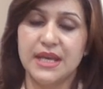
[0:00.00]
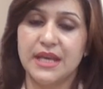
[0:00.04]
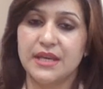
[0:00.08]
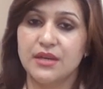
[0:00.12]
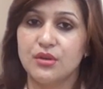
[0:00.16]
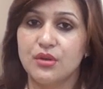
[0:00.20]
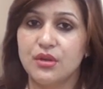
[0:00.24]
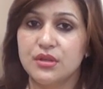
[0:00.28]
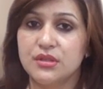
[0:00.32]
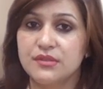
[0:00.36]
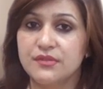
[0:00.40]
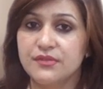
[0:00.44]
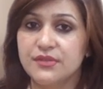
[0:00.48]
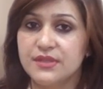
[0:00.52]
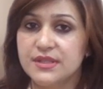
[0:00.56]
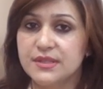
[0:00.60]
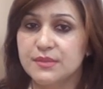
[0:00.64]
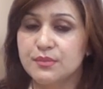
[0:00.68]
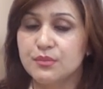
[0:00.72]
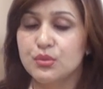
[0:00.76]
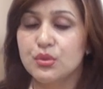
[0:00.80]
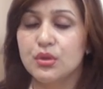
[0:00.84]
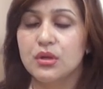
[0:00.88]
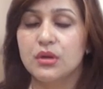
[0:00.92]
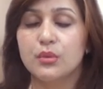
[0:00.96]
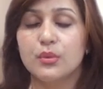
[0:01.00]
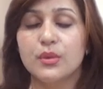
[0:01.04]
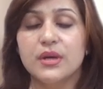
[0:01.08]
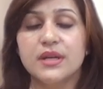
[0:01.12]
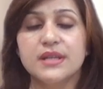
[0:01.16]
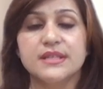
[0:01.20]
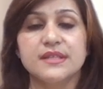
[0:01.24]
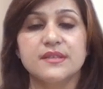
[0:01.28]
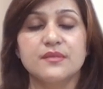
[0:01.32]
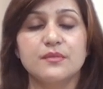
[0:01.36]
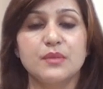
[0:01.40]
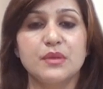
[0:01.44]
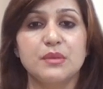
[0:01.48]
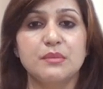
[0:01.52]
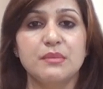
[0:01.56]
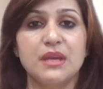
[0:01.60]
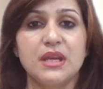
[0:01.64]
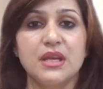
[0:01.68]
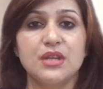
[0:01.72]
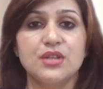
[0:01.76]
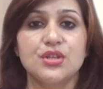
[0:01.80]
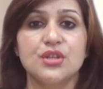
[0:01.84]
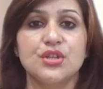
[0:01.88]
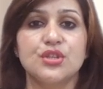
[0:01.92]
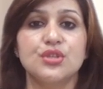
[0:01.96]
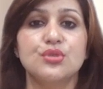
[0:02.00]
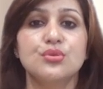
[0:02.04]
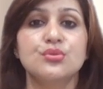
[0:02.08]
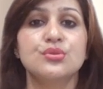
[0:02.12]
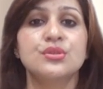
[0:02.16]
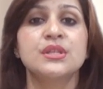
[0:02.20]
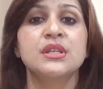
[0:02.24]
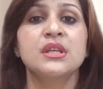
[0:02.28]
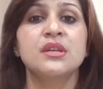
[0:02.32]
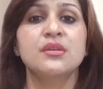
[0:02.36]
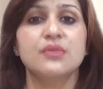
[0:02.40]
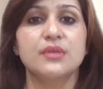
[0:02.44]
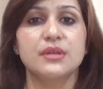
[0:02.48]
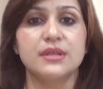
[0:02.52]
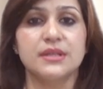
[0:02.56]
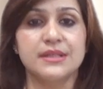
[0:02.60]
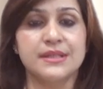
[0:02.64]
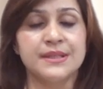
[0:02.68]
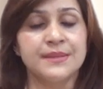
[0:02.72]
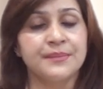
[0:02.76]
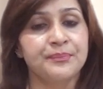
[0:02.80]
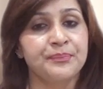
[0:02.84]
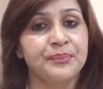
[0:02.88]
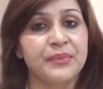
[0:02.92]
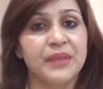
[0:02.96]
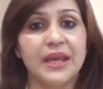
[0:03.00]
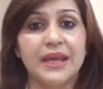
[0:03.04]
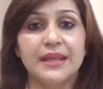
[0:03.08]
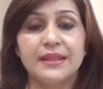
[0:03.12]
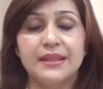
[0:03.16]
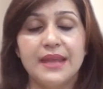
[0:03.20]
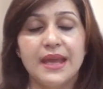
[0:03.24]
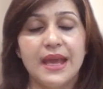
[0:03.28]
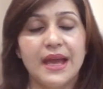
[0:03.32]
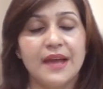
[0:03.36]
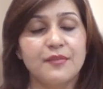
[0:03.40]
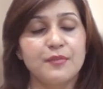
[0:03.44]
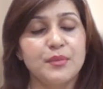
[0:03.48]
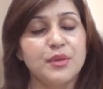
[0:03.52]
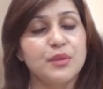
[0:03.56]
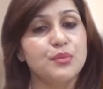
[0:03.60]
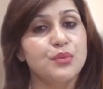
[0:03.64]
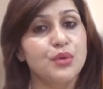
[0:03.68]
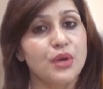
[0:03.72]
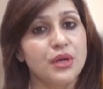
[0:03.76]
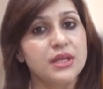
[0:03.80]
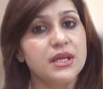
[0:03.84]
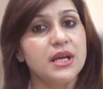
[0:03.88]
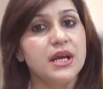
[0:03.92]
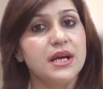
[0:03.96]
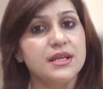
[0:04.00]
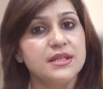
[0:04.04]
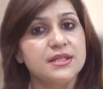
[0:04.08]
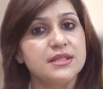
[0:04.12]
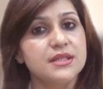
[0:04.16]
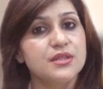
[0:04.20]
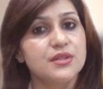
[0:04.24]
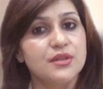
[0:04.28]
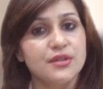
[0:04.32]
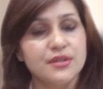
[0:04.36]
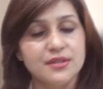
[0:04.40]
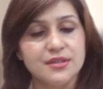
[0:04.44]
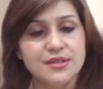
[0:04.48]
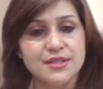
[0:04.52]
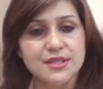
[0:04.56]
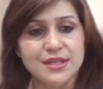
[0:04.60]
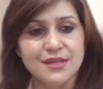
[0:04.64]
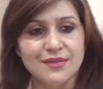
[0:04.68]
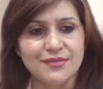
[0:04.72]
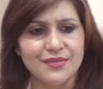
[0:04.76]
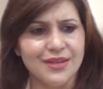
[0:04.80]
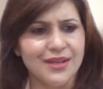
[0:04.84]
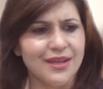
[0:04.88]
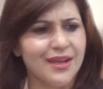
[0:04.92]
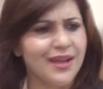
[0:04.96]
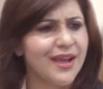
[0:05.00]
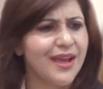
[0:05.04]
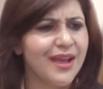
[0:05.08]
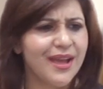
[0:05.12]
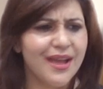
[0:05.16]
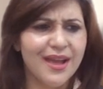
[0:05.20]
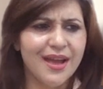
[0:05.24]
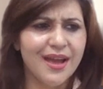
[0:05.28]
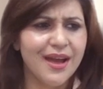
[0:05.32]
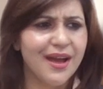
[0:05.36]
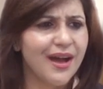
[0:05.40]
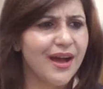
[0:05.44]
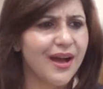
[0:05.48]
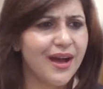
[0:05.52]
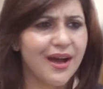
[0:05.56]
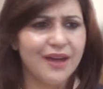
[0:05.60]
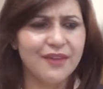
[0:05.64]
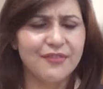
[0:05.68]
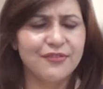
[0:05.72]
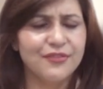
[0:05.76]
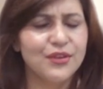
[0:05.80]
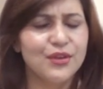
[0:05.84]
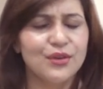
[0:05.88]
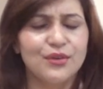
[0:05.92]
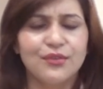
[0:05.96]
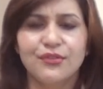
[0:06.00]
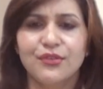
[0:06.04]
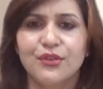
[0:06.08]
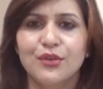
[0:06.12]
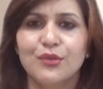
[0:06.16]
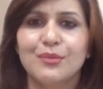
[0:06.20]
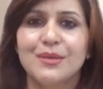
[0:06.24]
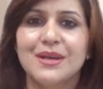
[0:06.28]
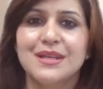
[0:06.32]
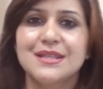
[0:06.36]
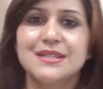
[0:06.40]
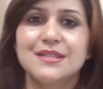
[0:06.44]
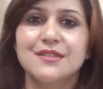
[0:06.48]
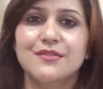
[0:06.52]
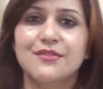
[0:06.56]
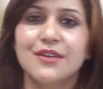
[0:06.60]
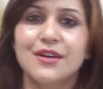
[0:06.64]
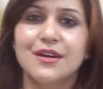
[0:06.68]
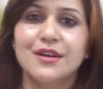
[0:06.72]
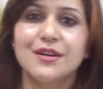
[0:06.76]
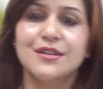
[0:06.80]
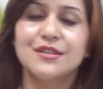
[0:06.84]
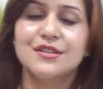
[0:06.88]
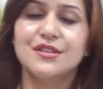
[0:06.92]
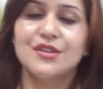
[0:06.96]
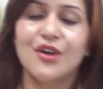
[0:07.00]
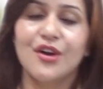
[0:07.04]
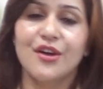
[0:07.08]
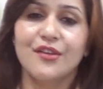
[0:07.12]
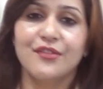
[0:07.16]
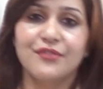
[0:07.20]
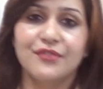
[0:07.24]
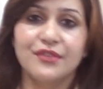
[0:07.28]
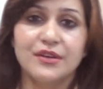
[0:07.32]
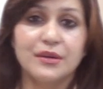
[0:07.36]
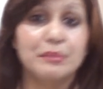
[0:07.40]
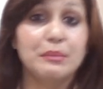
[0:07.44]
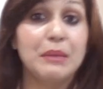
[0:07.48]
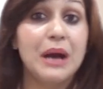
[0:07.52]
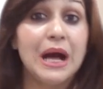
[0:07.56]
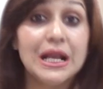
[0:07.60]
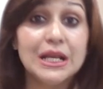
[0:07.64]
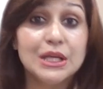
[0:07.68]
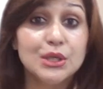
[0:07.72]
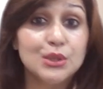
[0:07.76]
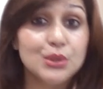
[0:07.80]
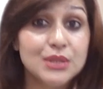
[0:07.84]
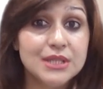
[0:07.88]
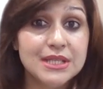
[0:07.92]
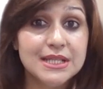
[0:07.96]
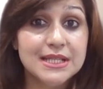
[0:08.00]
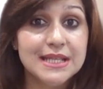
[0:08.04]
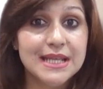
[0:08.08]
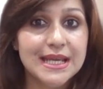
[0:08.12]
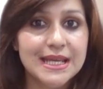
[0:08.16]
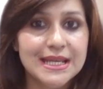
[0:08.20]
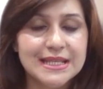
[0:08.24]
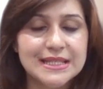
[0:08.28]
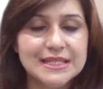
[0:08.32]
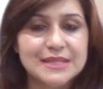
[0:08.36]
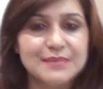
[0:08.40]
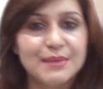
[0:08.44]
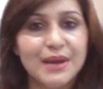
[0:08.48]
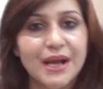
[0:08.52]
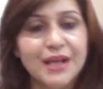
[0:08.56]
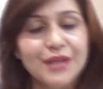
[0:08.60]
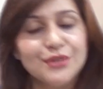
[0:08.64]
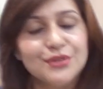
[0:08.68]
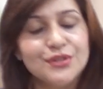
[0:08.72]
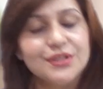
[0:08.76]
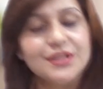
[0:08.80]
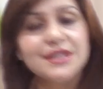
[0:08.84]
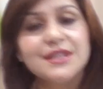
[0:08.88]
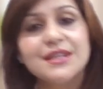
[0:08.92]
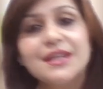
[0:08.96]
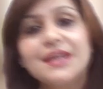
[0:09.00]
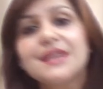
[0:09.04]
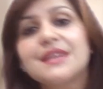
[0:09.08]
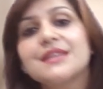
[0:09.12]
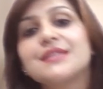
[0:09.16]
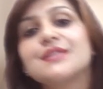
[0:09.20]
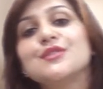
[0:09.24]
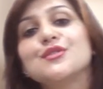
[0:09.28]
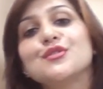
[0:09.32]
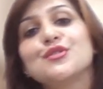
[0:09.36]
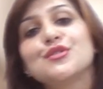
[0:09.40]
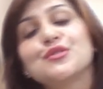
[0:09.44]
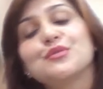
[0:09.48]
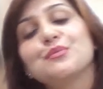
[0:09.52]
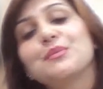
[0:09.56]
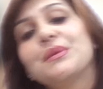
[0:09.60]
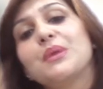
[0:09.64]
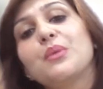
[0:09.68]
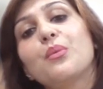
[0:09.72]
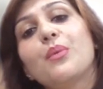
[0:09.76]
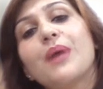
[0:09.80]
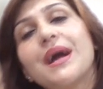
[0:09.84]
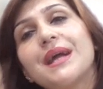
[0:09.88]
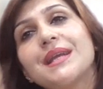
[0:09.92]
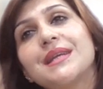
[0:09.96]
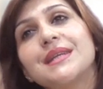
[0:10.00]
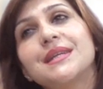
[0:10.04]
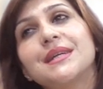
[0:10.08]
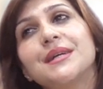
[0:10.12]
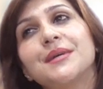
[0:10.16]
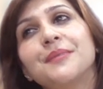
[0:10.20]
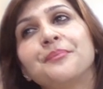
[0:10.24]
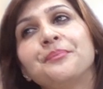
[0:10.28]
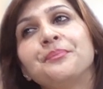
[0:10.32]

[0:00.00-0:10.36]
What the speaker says: and a lot of his works have been made into serials, and they have been broadcasted on the TV. A few of you must have heard of Malgudi Days. Malgudi Days used to be one